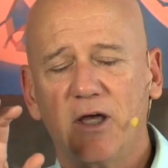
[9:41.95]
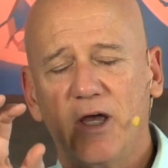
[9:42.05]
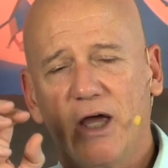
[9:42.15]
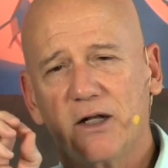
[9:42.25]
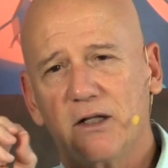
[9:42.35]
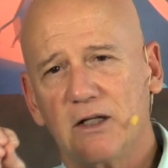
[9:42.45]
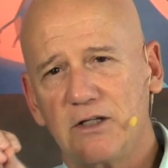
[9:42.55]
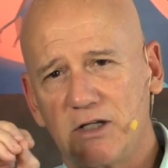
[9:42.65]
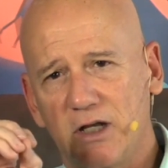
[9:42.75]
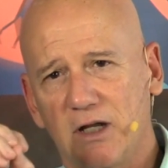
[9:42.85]
and
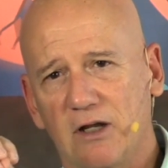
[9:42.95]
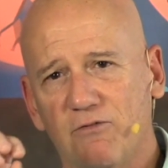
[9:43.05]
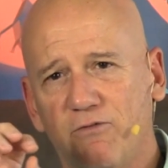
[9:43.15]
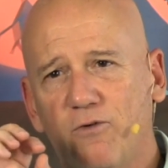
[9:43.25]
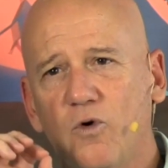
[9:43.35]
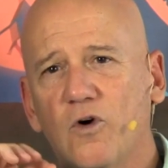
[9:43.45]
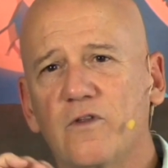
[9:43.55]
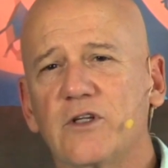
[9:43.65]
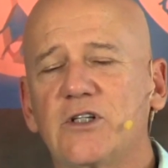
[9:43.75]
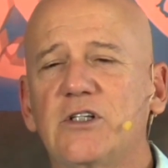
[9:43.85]
listening for
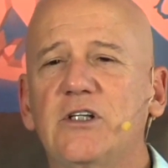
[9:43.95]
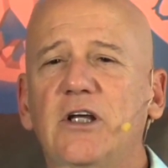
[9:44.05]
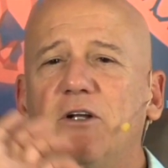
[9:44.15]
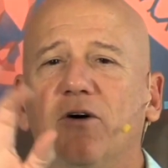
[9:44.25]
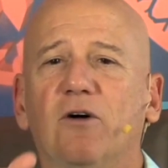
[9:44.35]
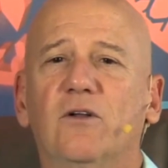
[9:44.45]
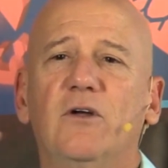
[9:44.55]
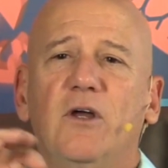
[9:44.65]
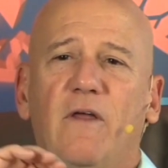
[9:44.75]
the signal